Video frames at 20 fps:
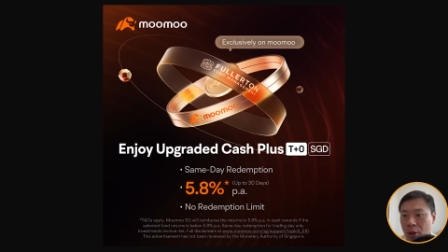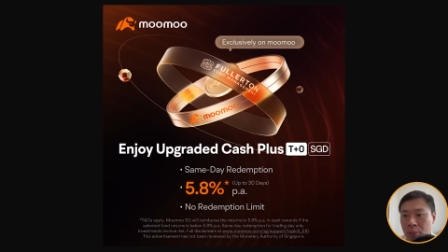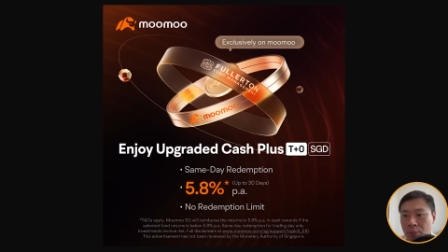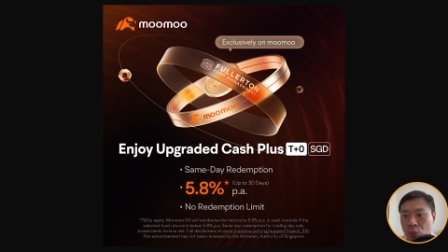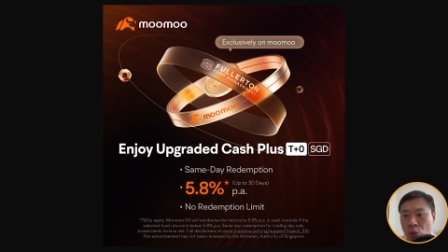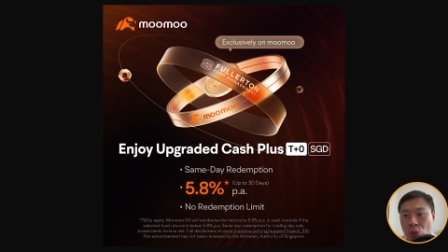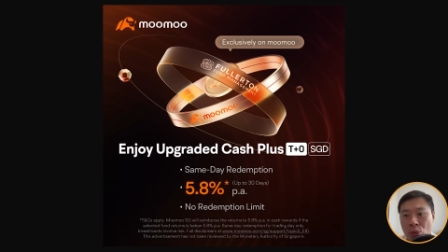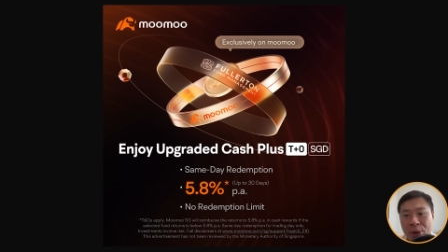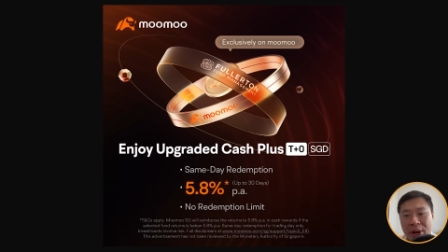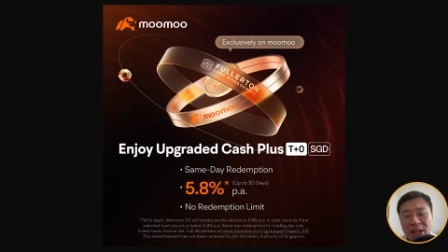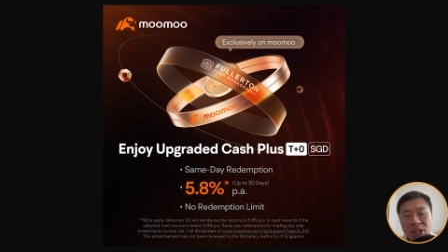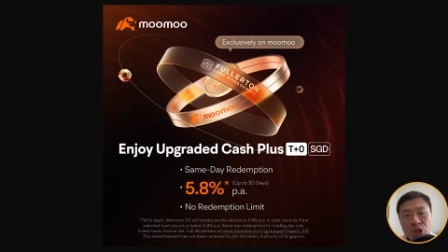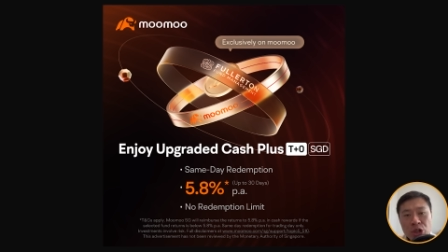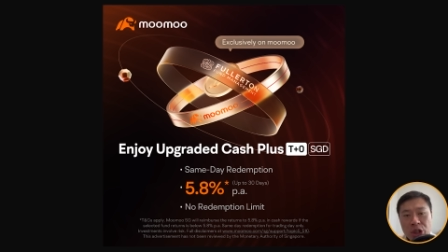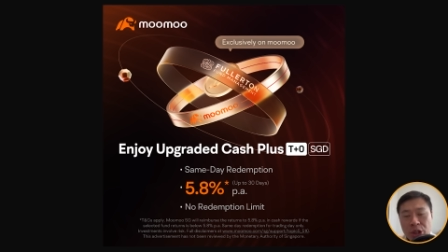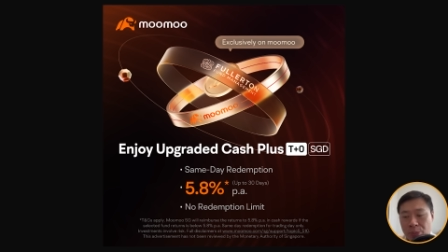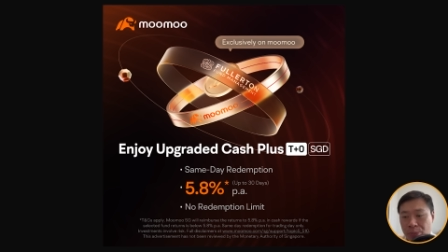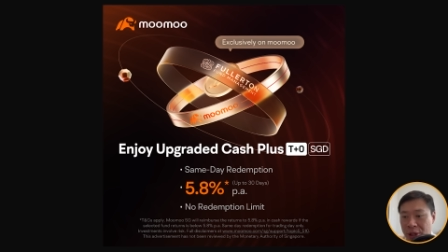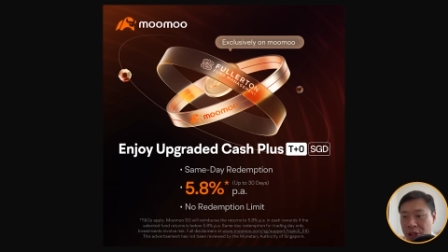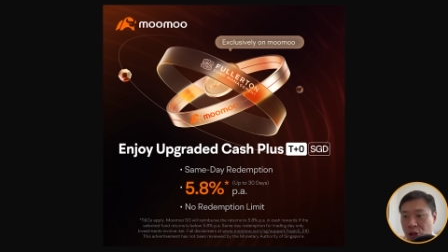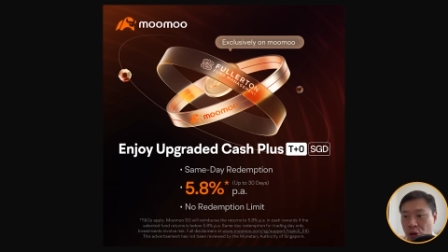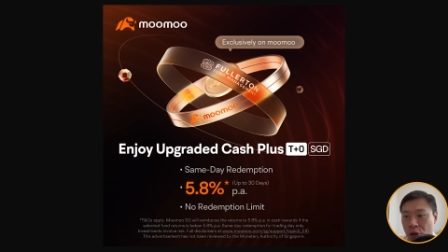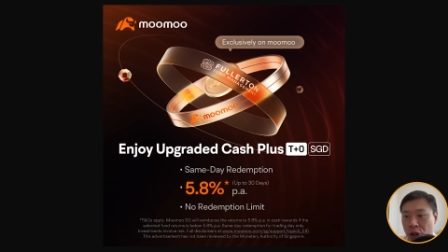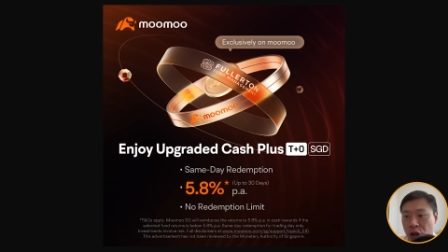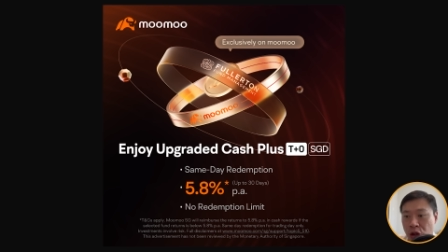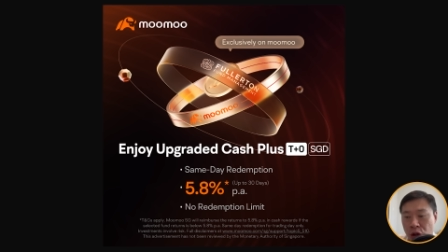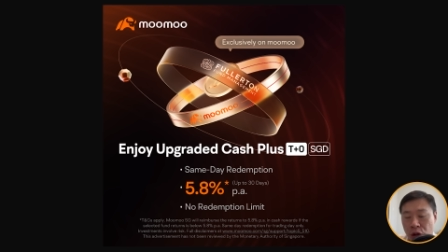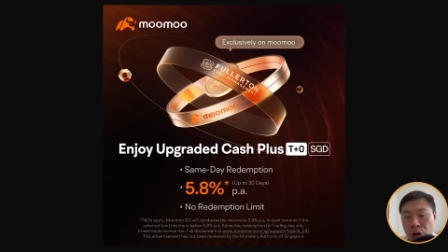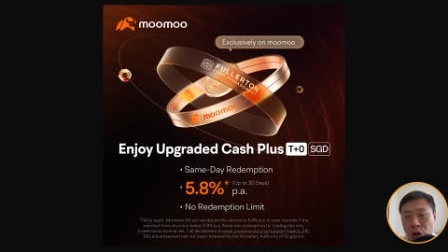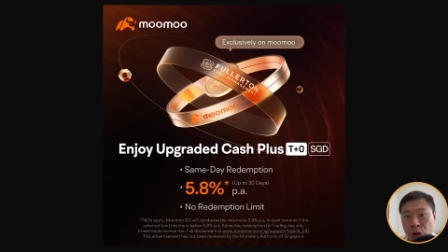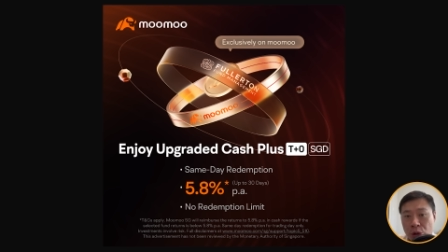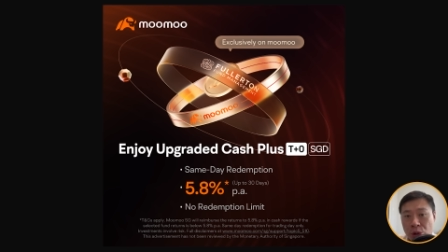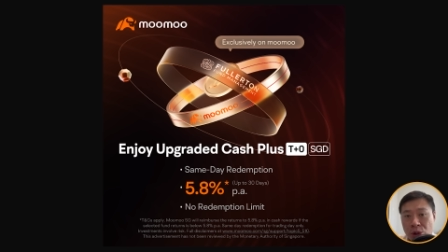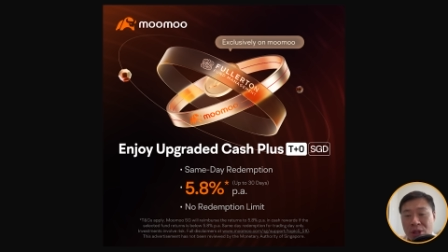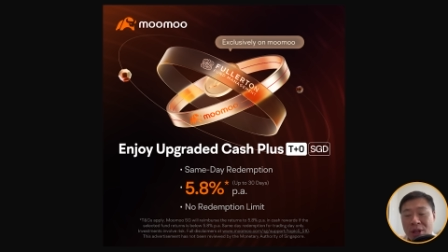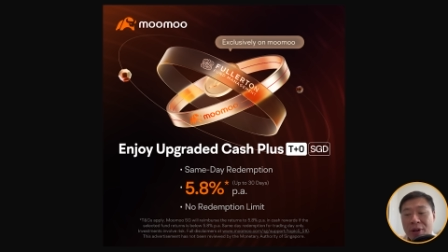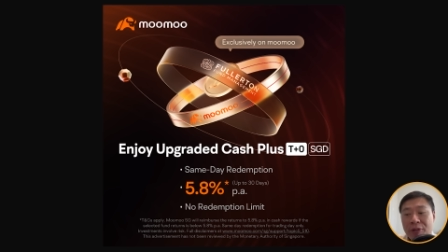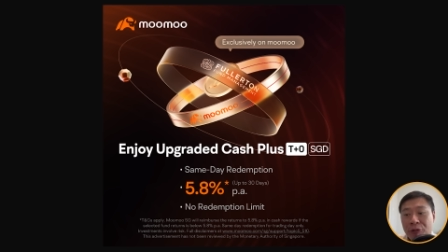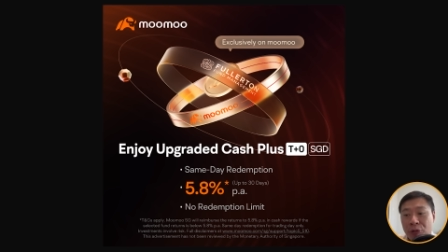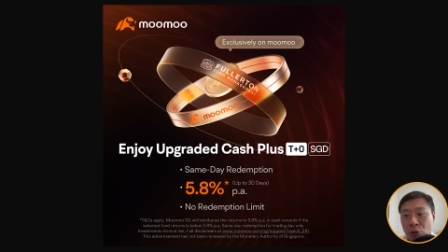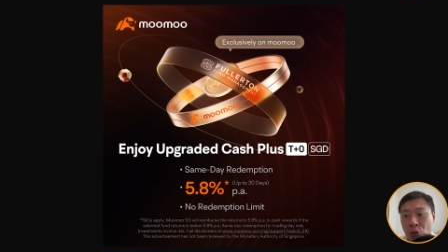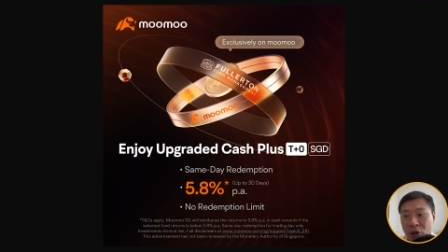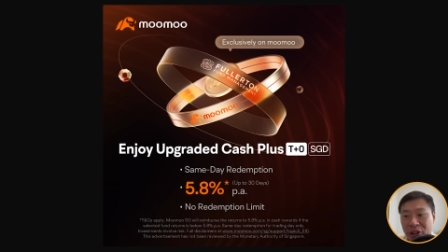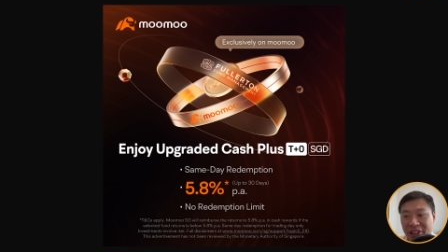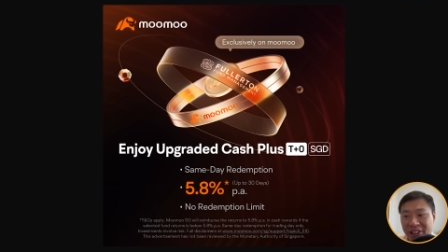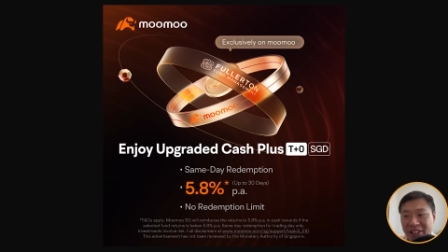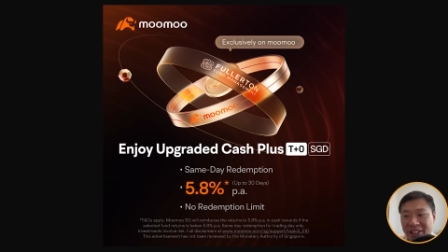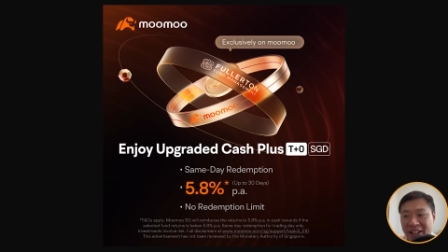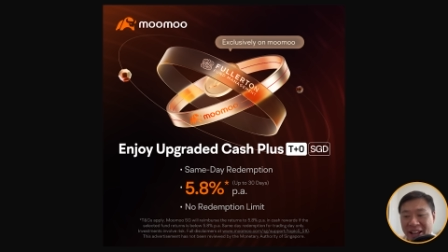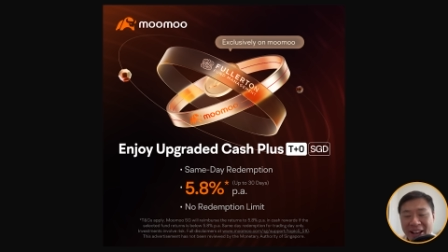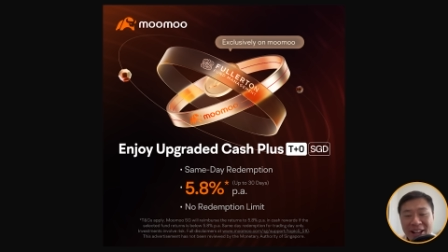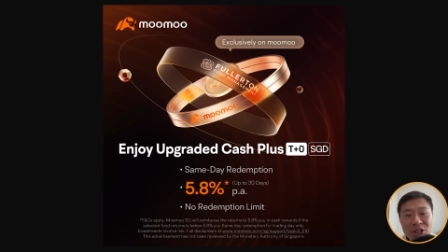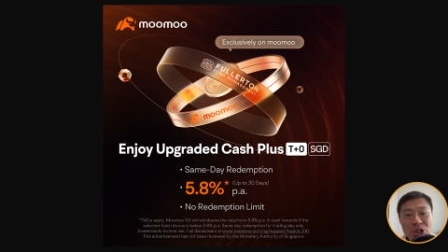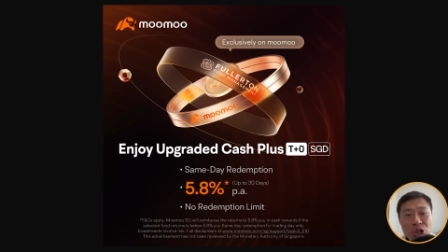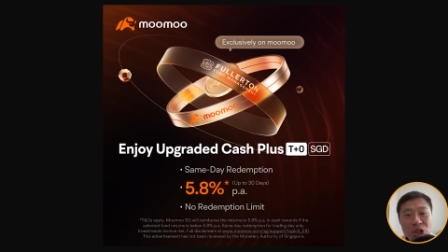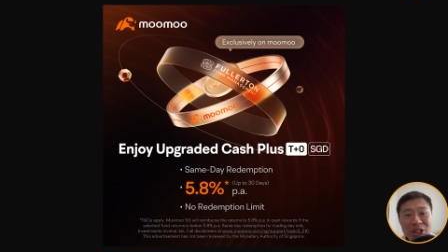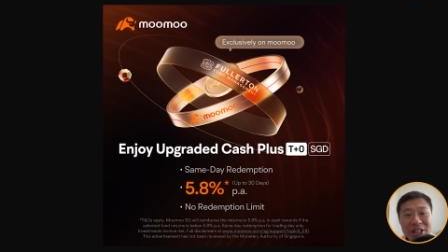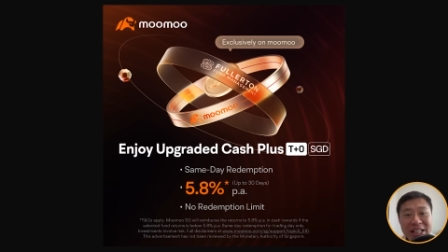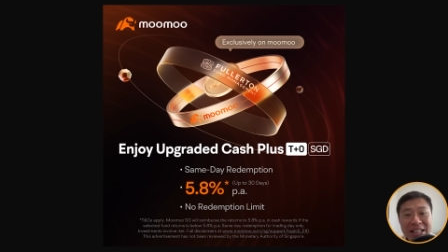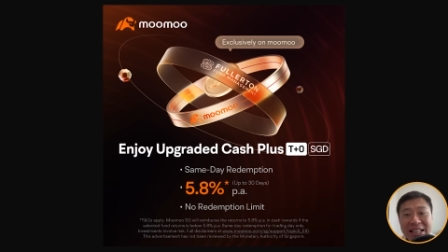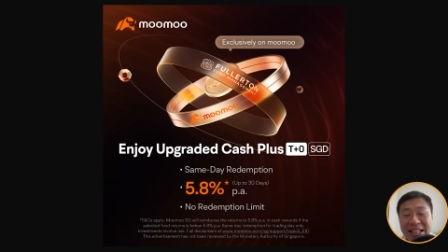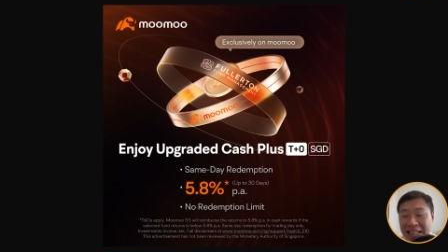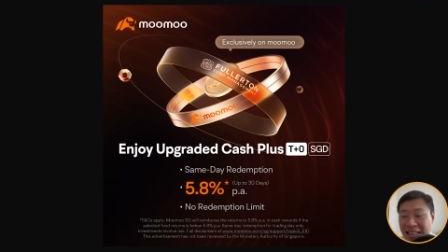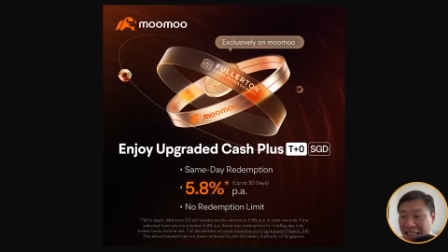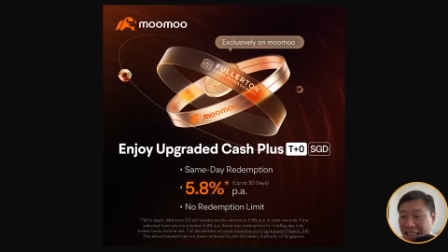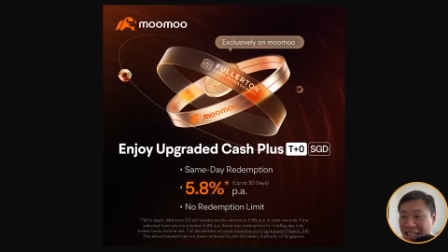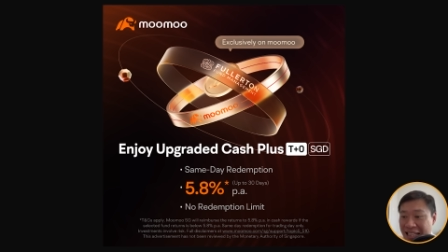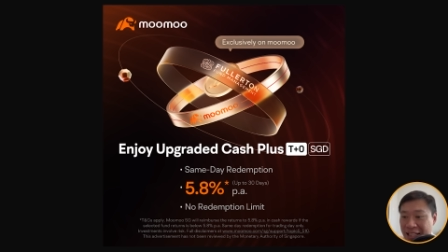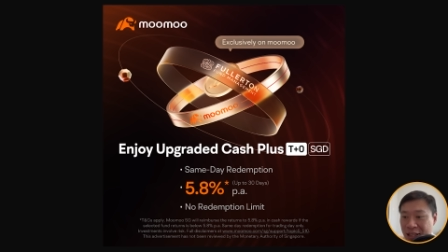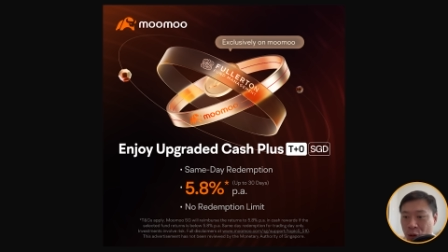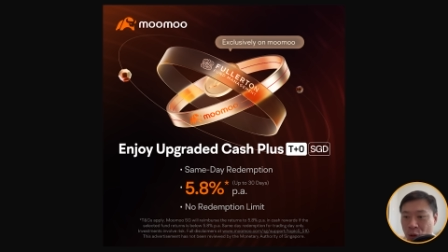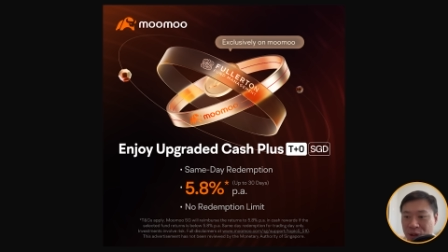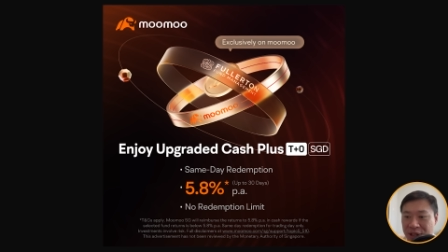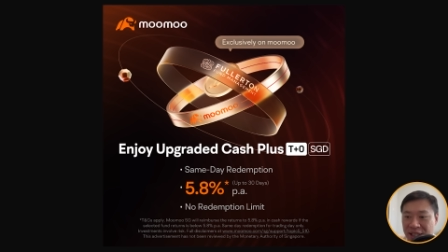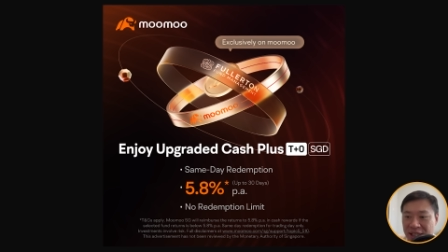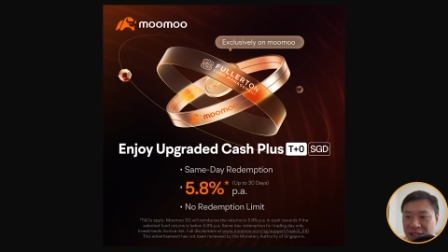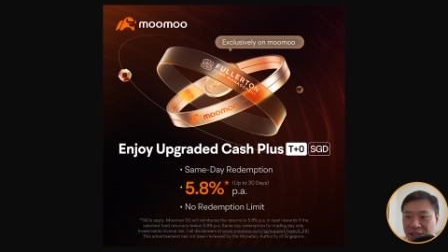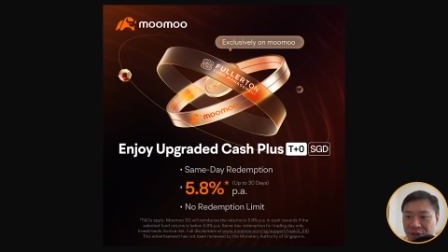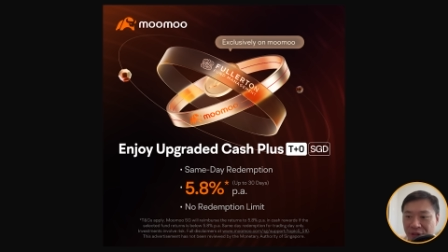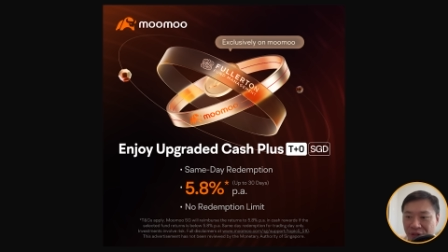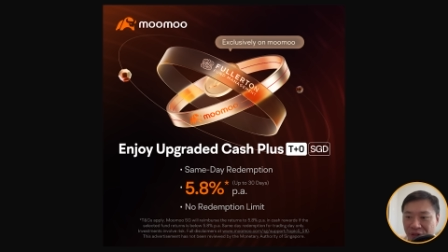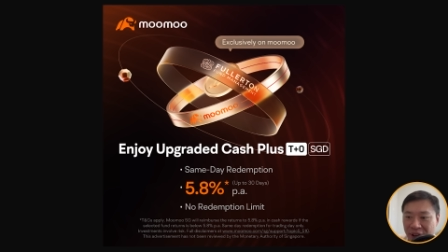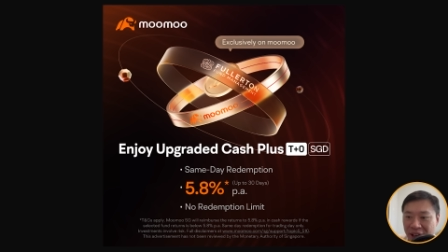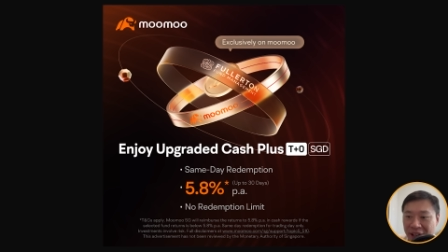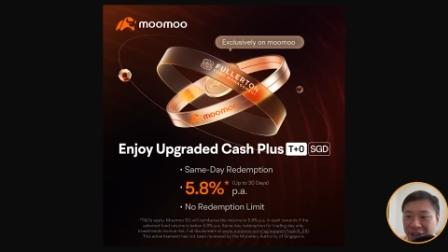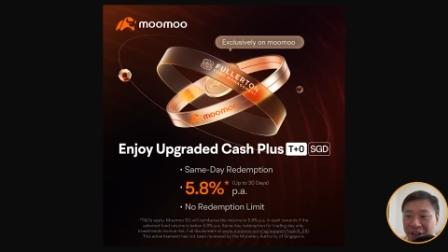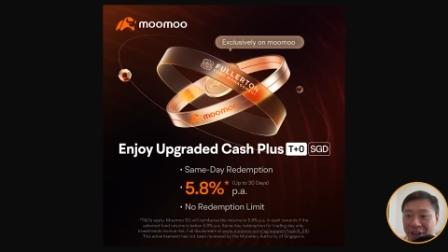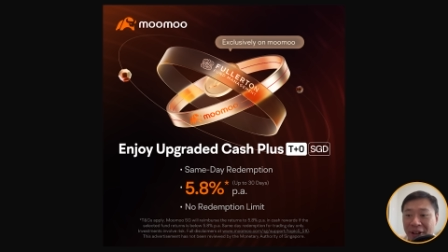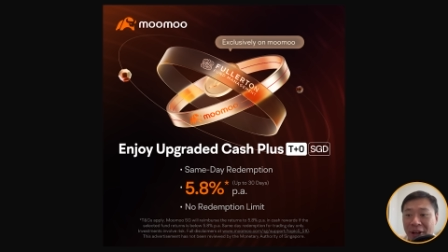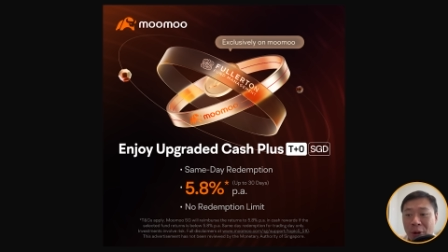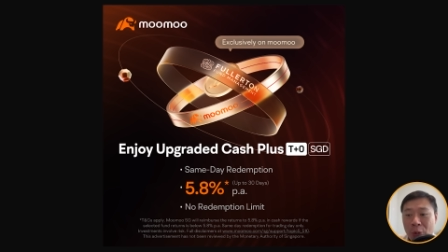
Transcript: Moomoo SG is pleased to introduce Fullerton SGD Liquidity Fund,